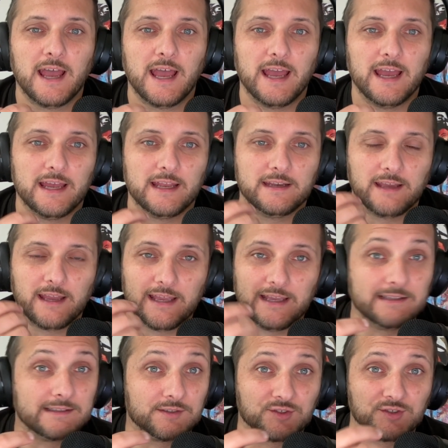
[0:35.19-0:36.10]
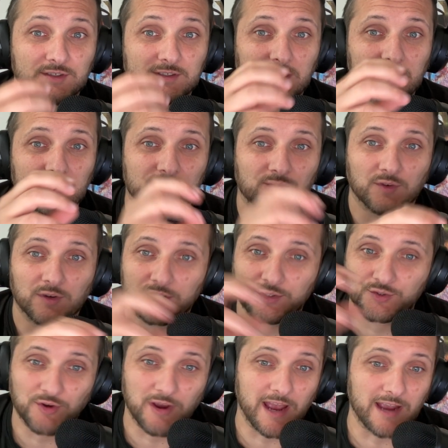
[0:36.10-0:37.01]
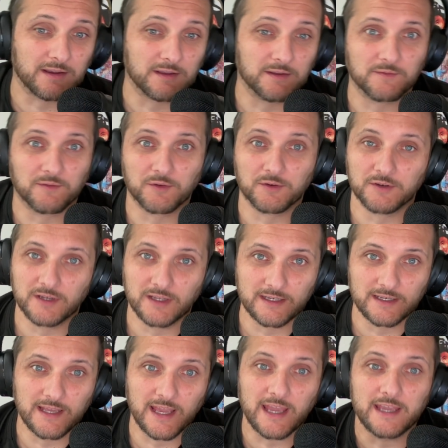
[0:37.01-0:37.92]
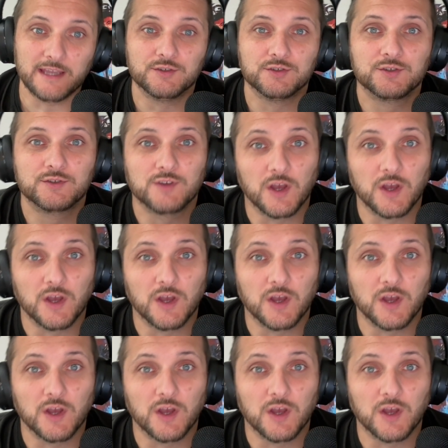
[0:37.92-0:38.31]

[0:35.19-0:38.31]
And ACE just stands for attract, convert, engage.